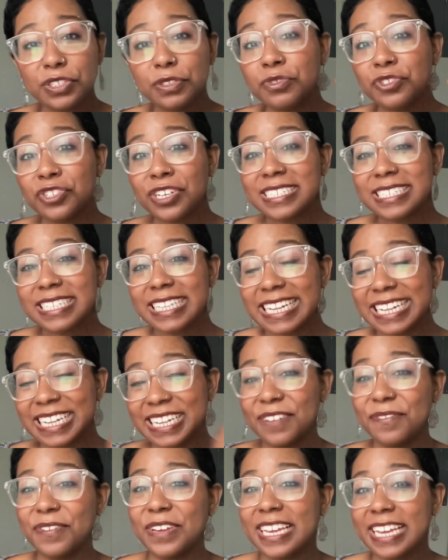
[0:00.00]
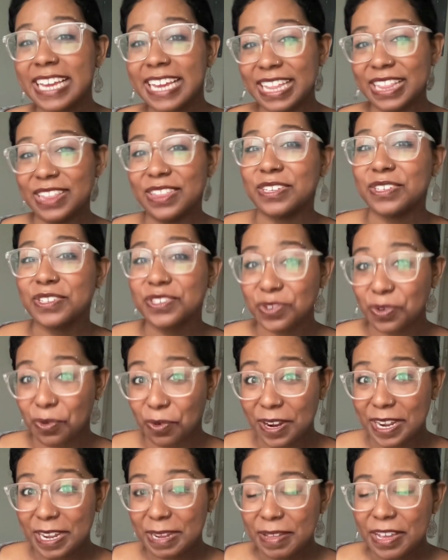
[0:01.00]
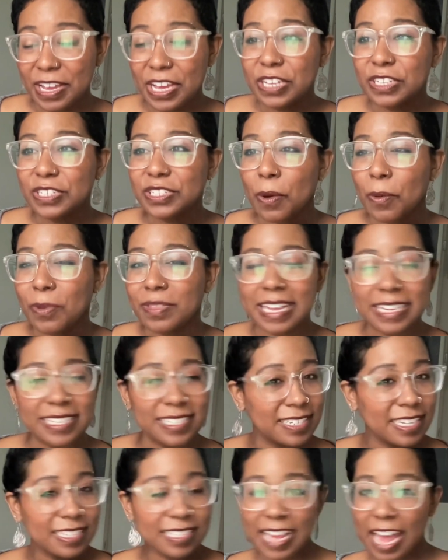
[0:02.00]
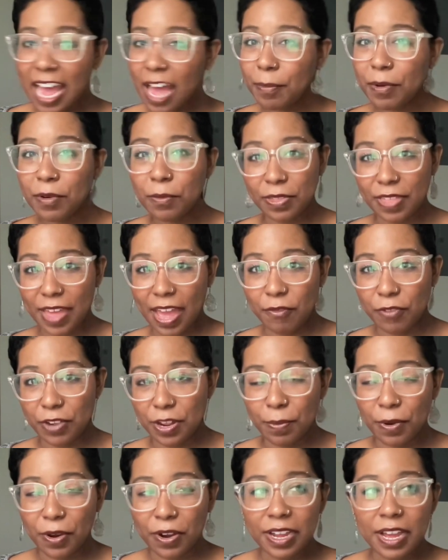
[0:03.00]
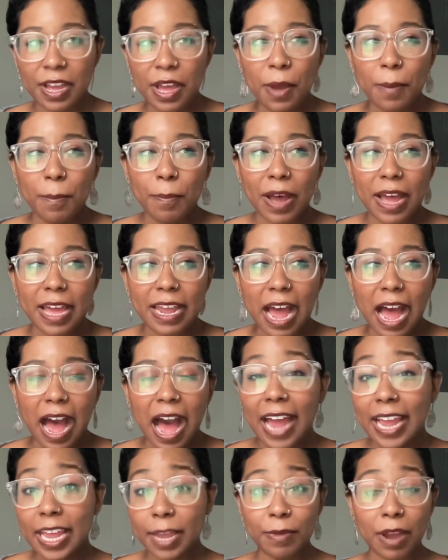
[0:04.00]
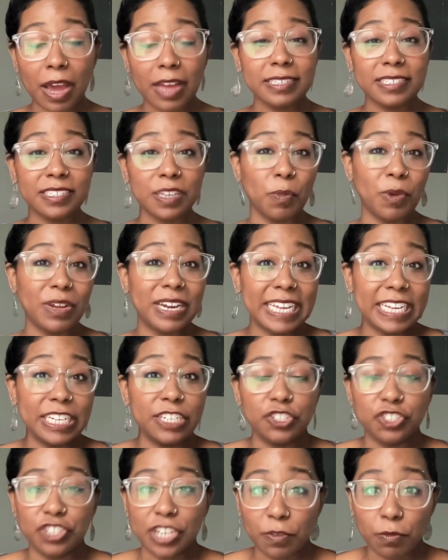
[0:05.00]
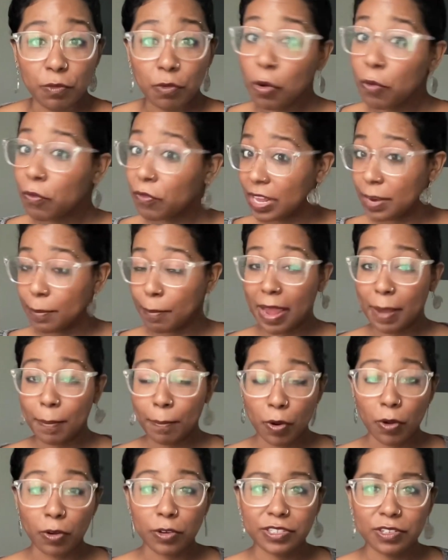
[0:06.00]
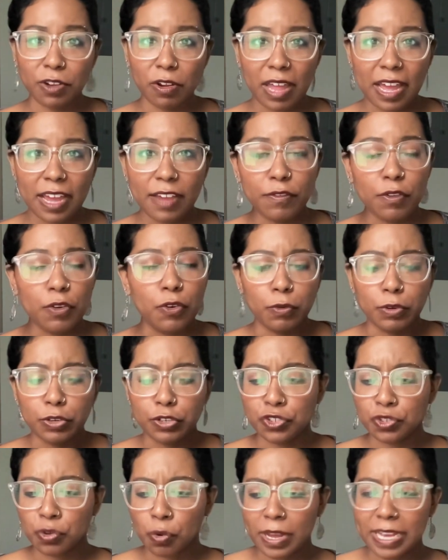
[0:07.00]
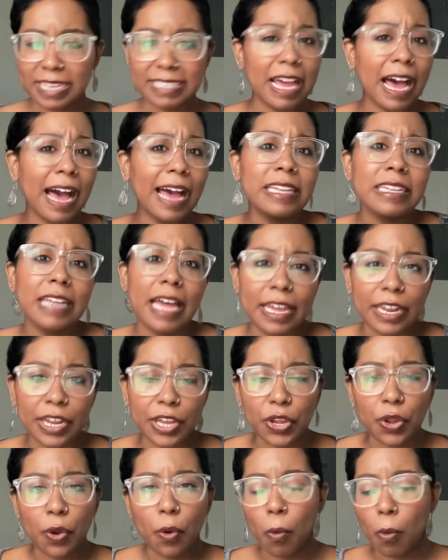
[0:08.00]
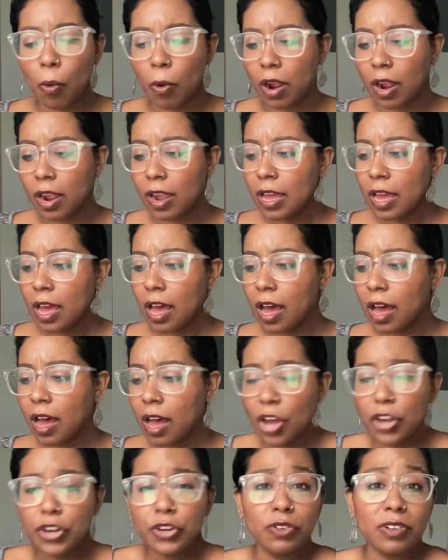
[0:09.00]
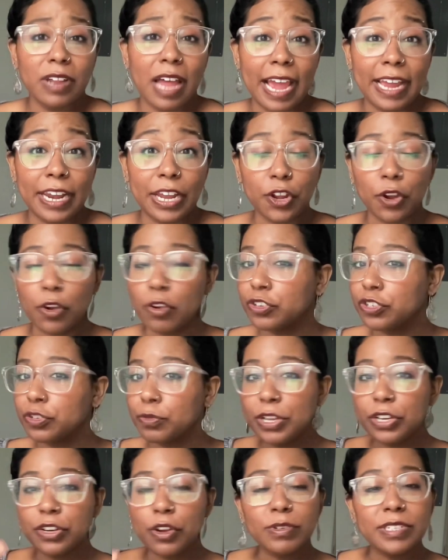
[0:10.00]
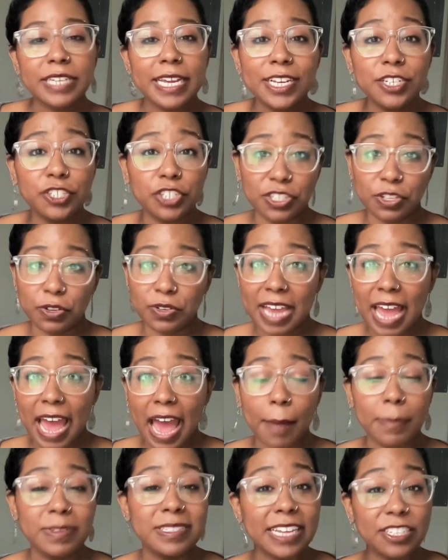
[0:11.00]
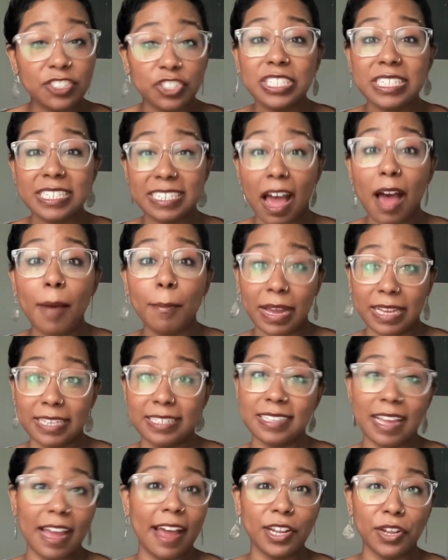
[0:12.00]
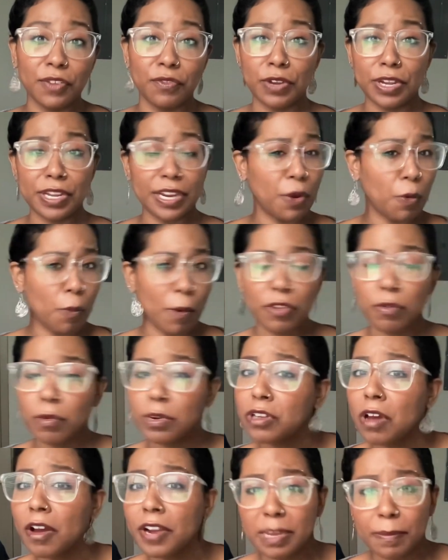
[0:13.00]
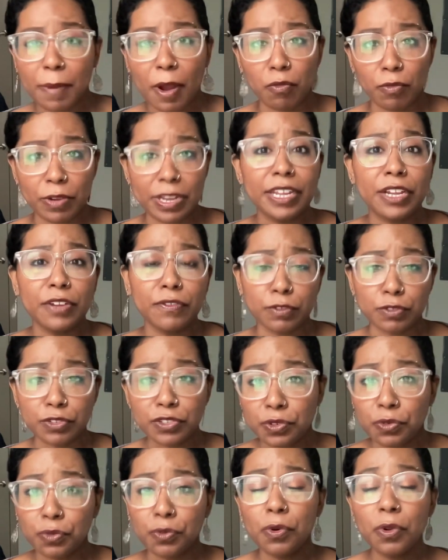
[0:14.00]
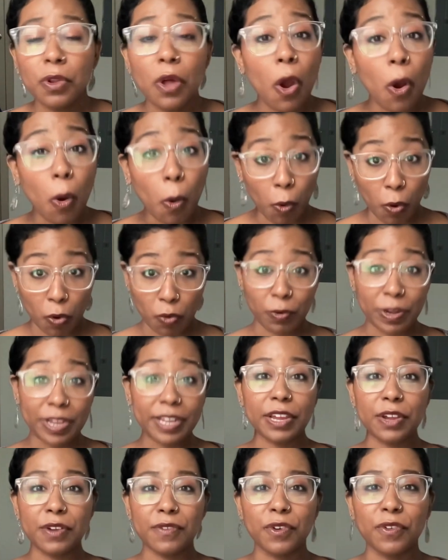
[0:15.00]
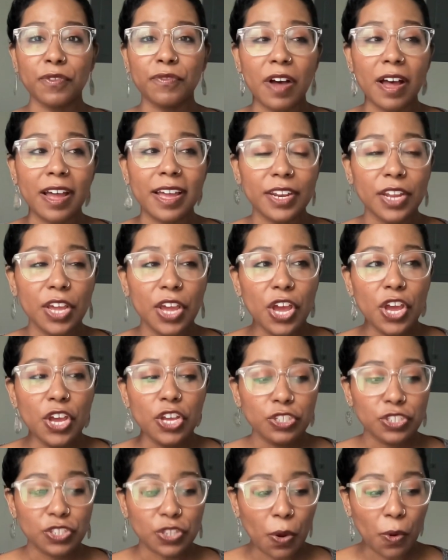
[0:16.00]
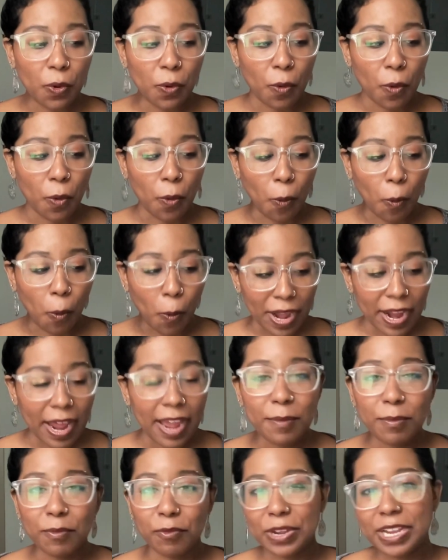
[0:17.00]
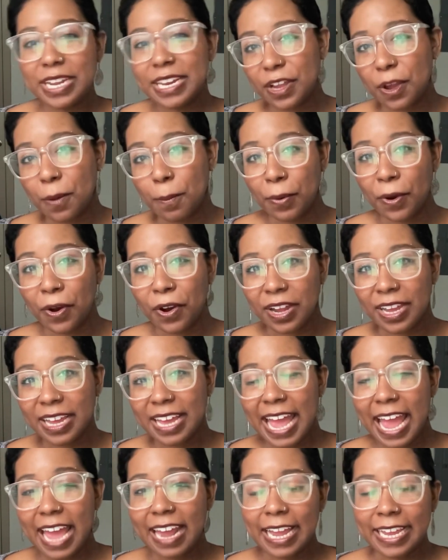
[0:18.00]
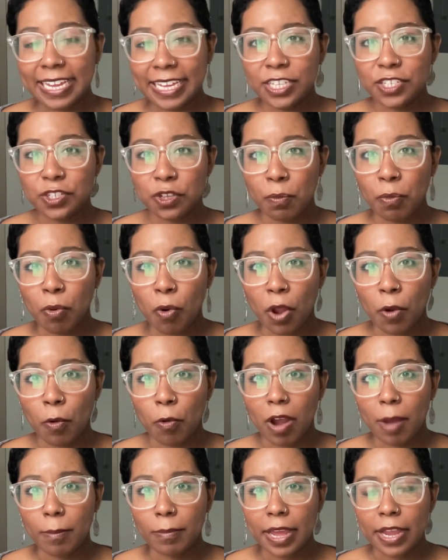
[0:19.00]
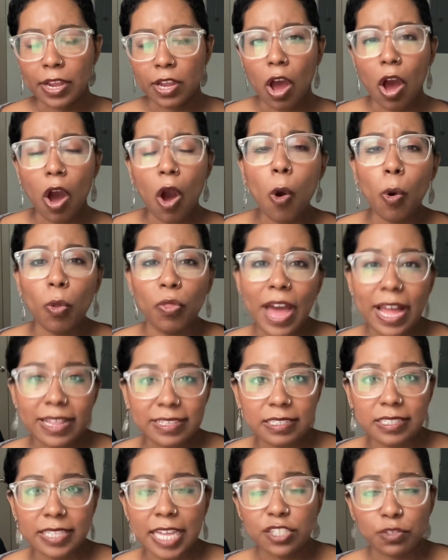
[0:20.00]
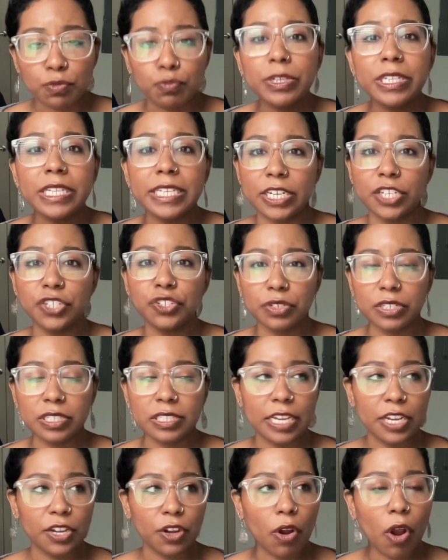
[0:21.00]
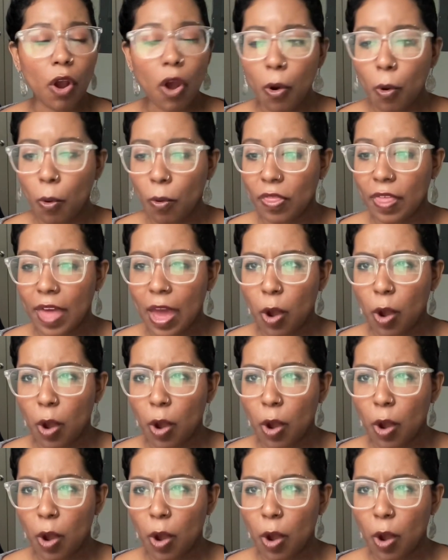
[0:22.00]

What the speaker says: to just living in the story. So that doesn't happen with every book, but I am not someone in general in my personal life who enjoys highlighting or underlining or doing notations or tabs. That's just not my style of reading, whether we're talking about reading for school or reading for fun. So when I'm reading a book and I get to a point where I'm like, oh, that's really interesting, or